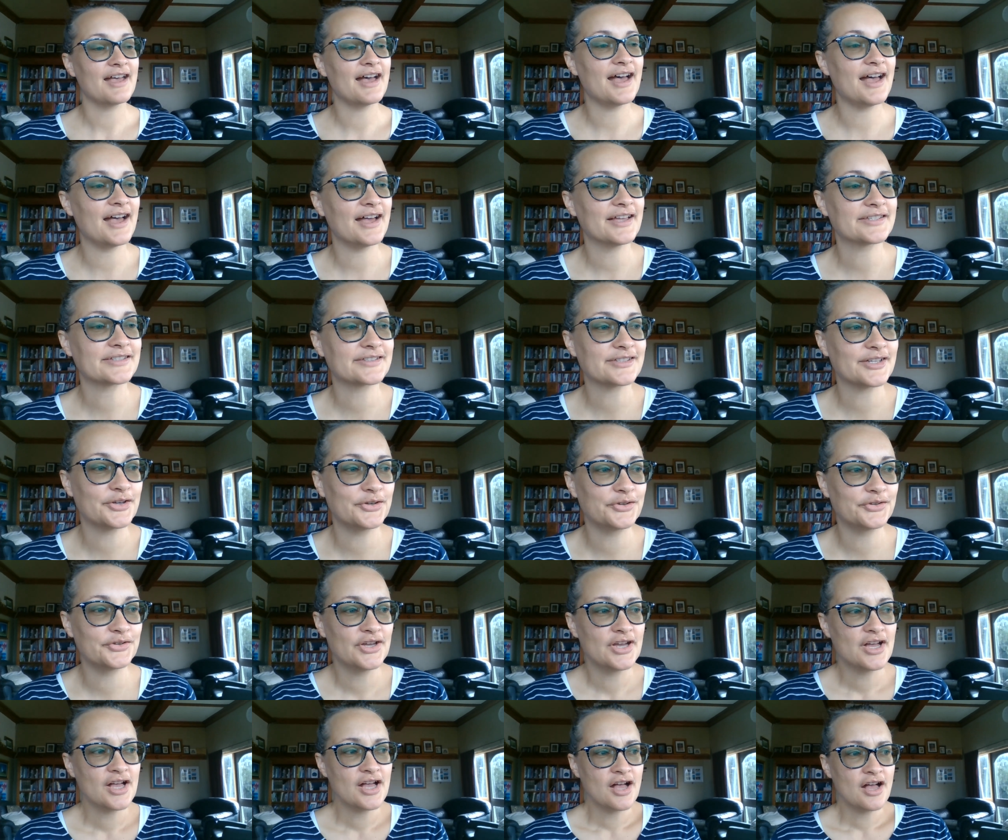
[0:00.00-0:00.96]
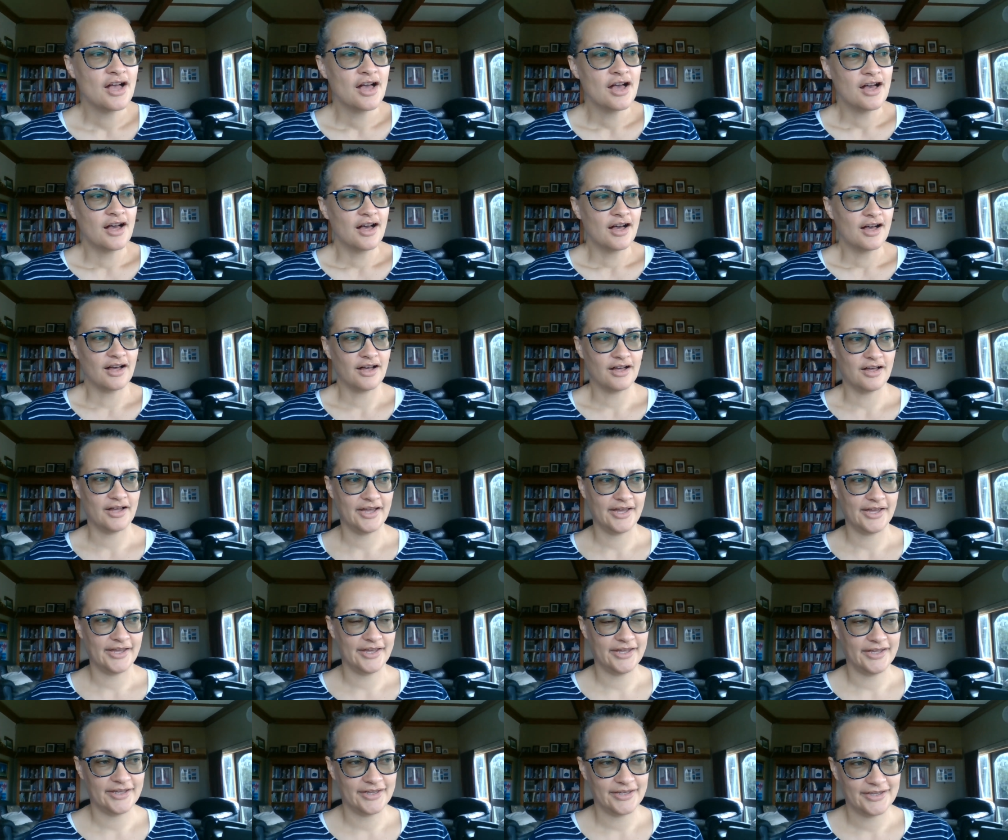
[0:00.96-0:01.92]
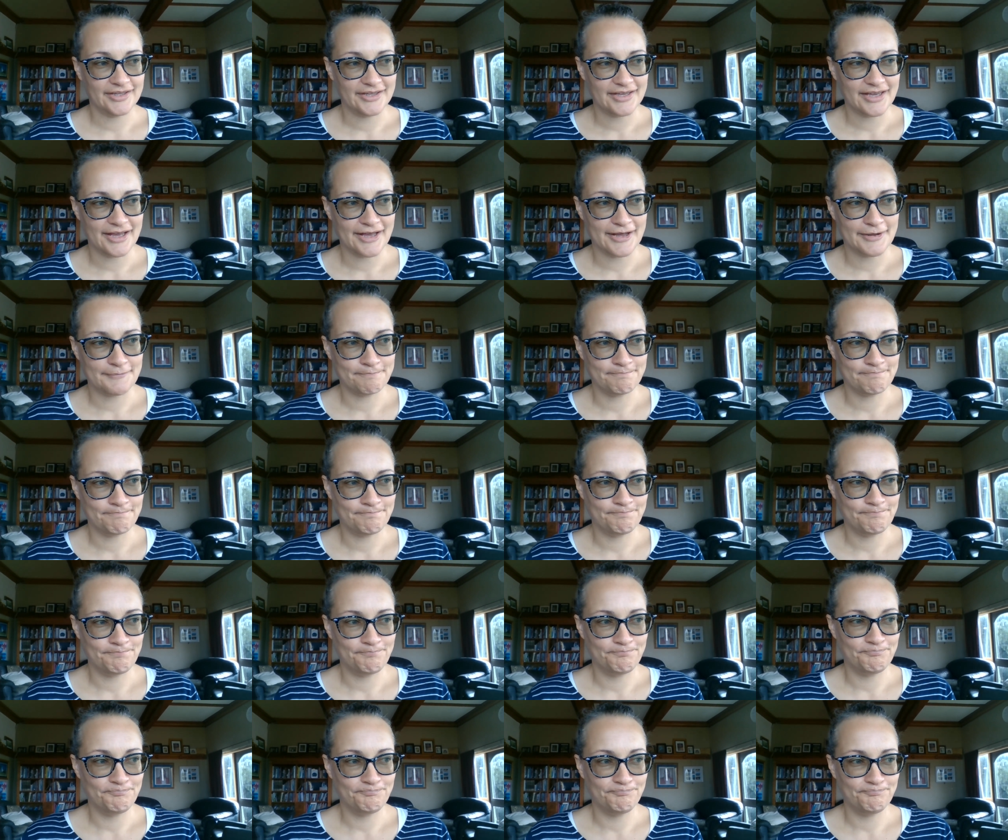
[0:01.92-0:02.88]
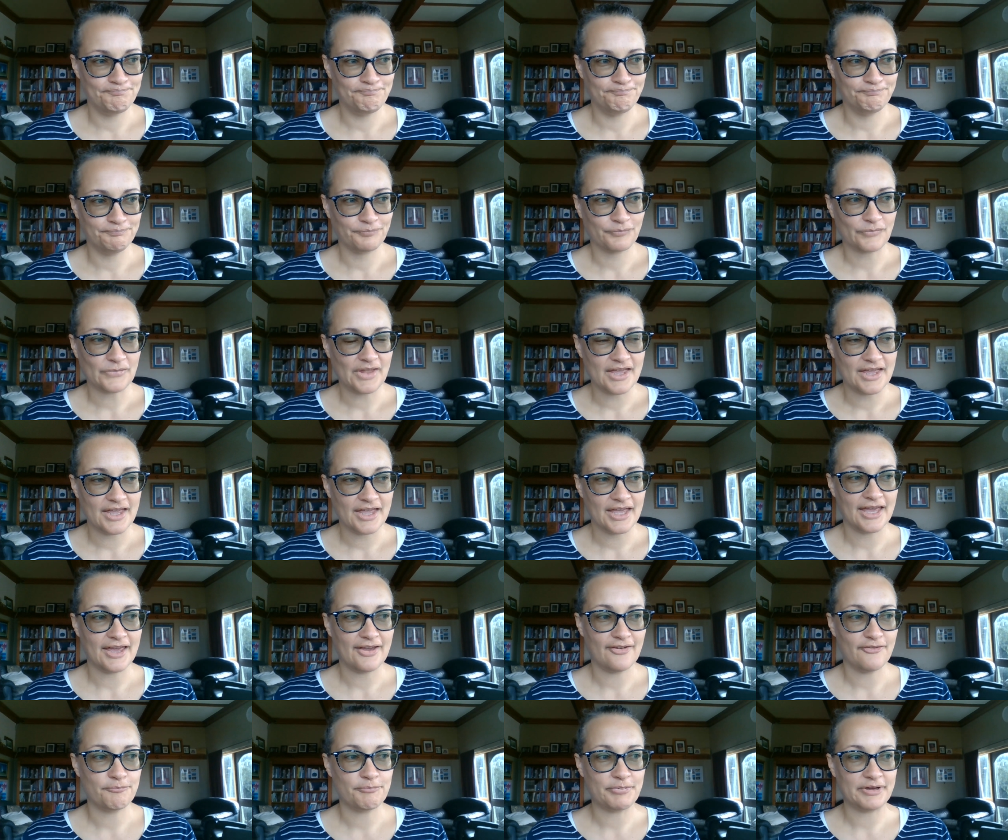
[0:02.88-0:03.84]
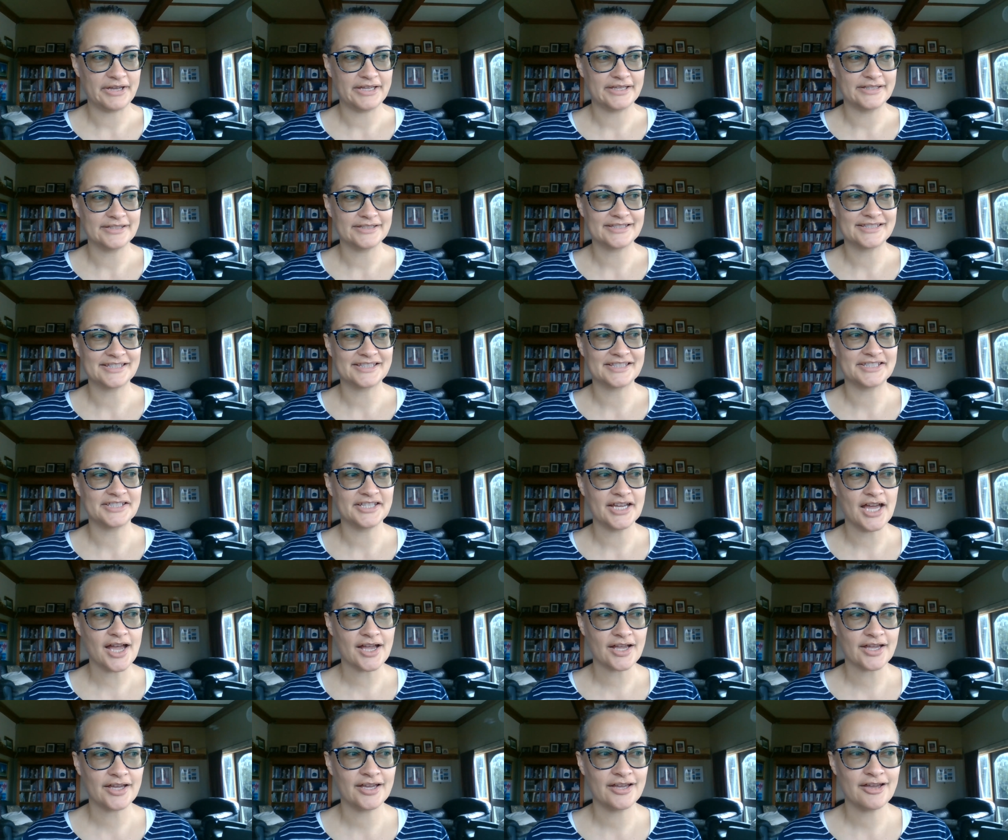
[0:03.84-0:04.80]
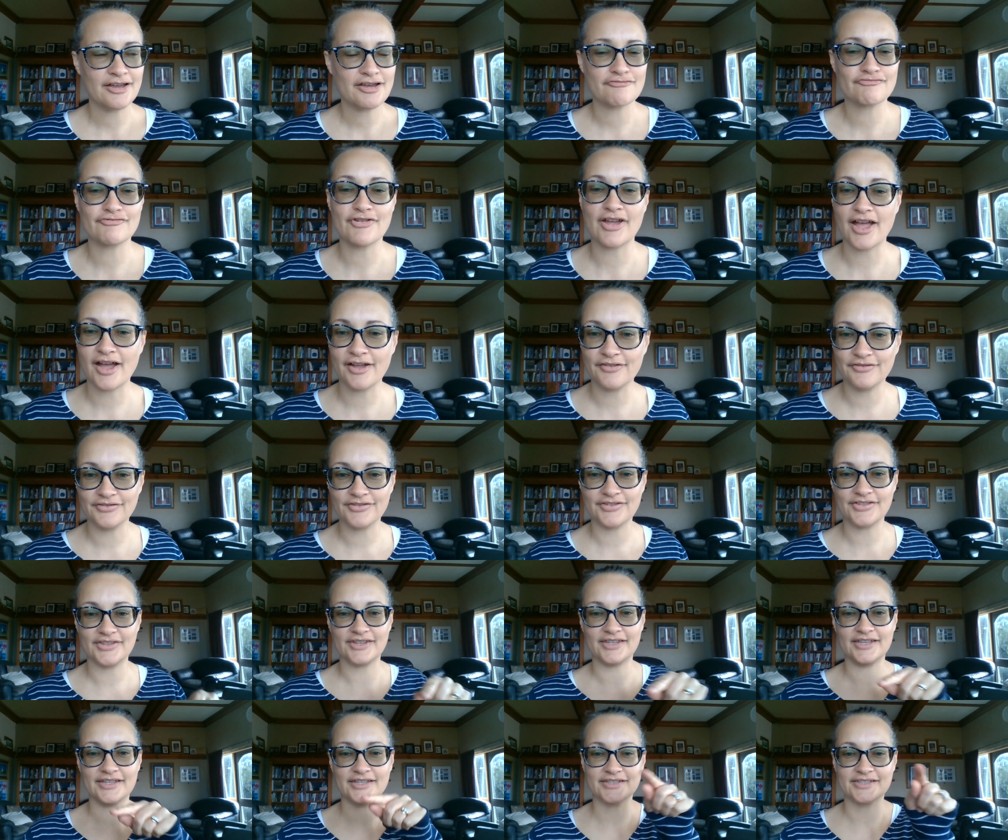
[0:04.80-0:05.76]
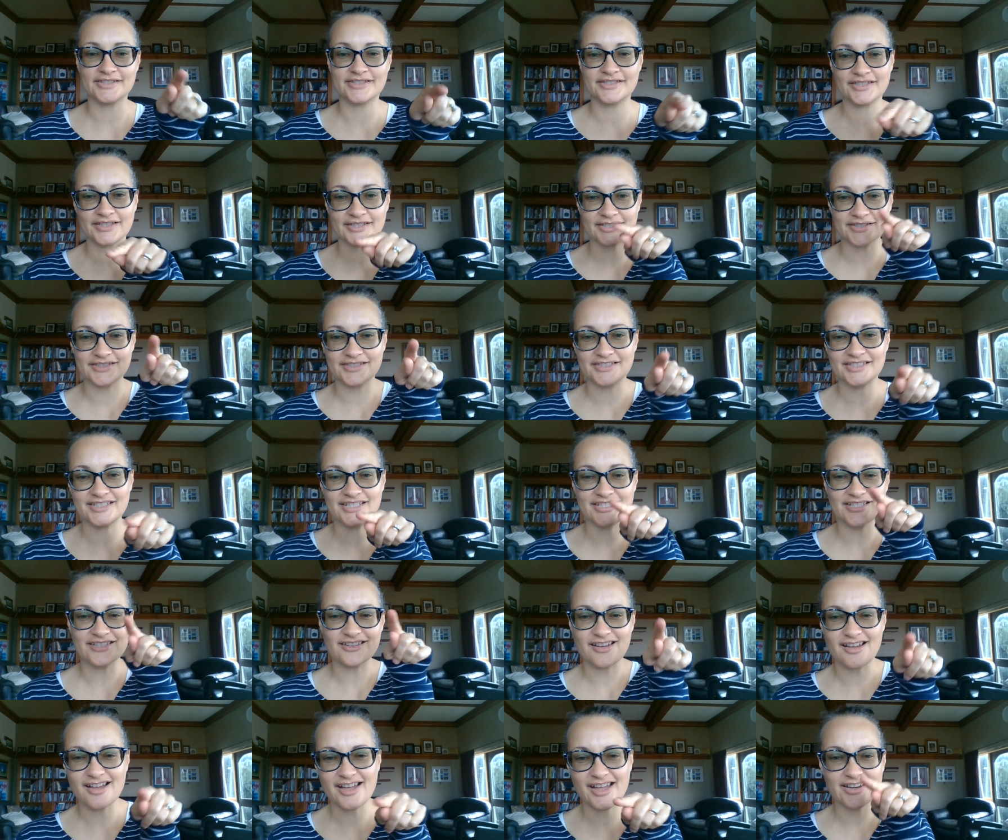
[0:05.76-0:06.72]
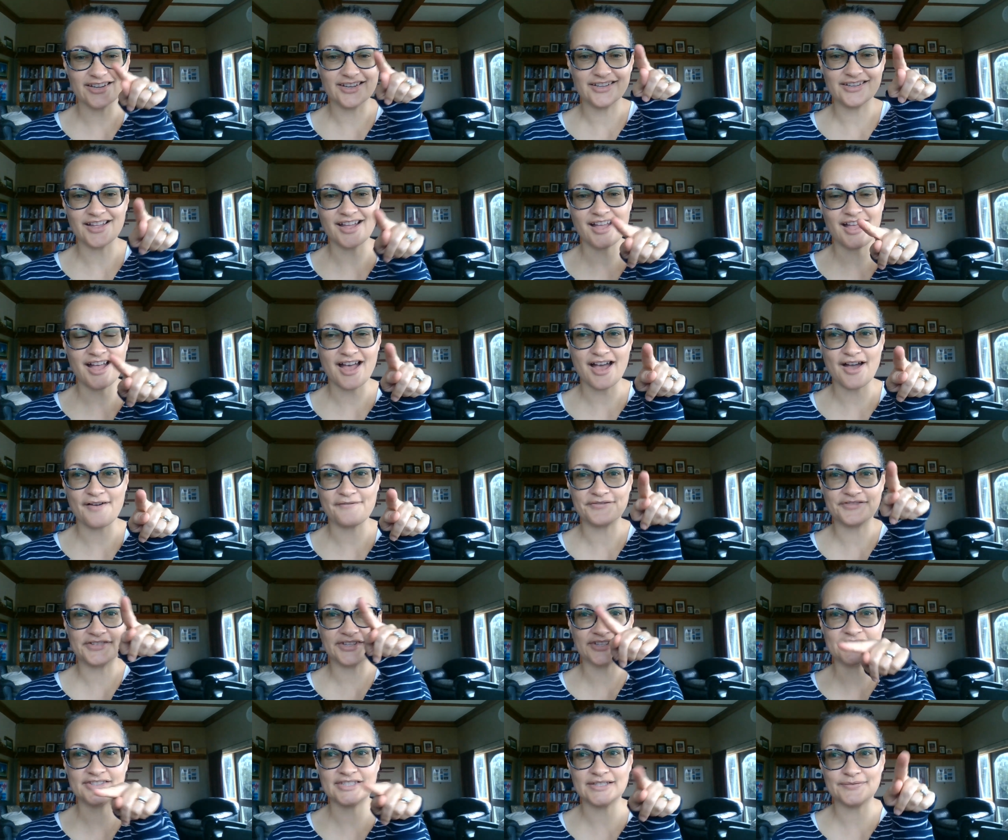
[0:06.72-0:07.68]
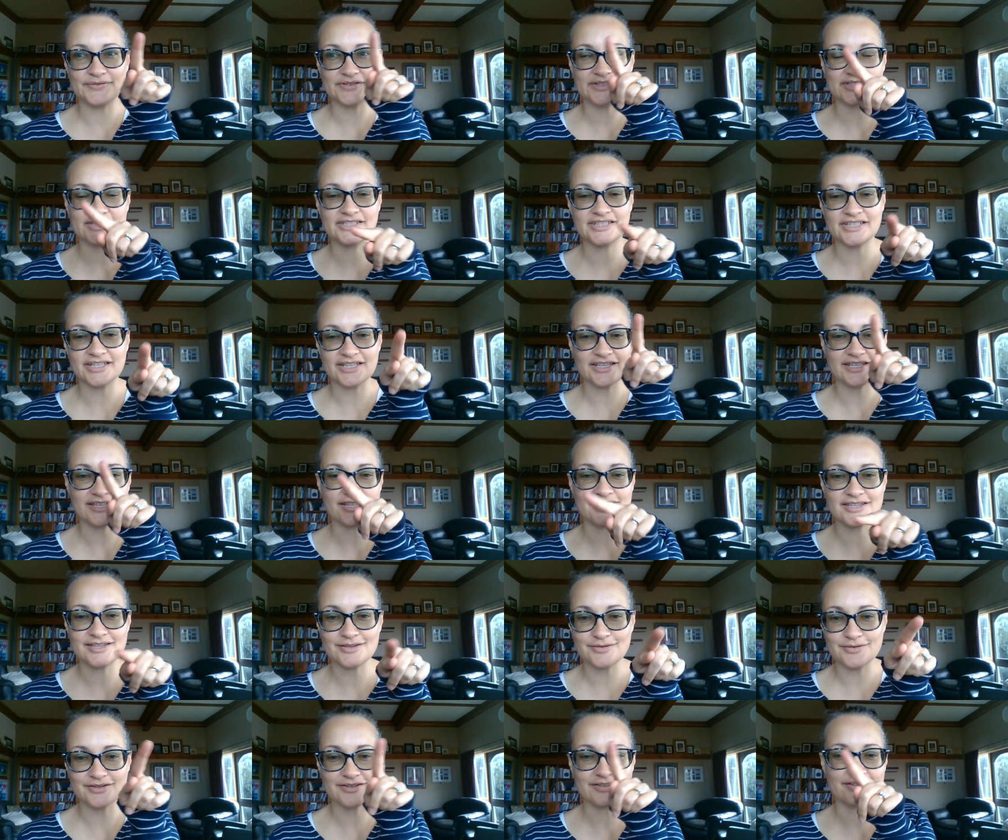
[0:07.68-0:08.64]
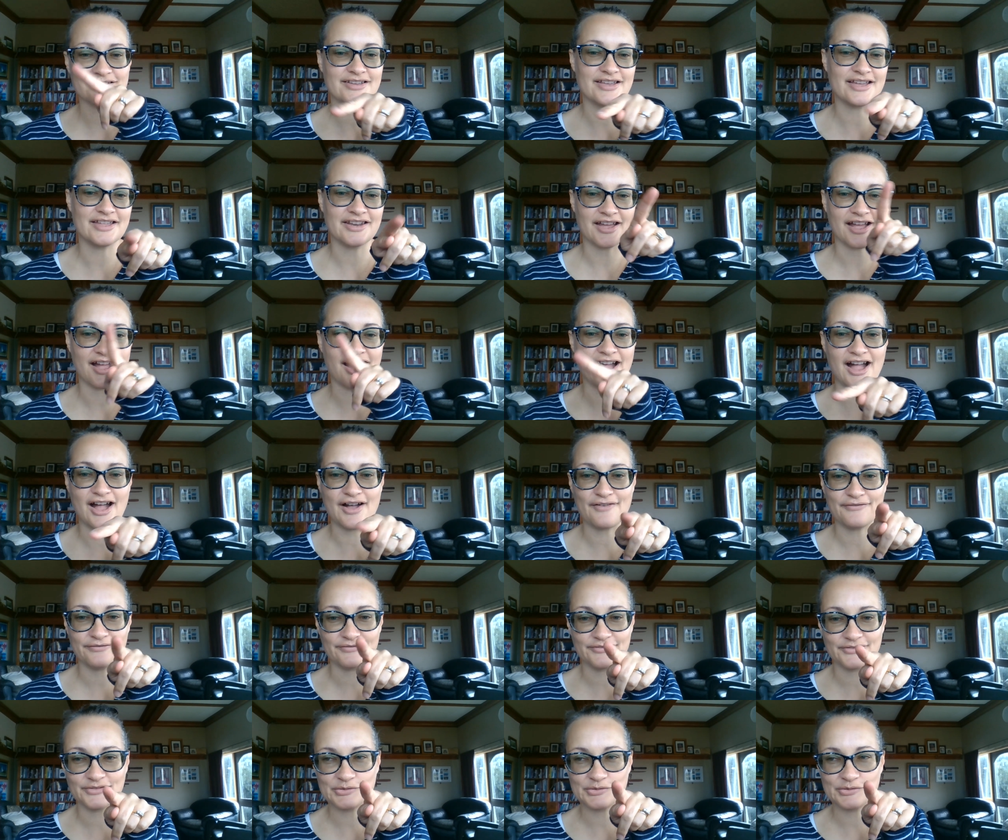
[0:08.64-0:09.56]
uh, so i um, have been stuck around the 69 and a half to 70 and a half,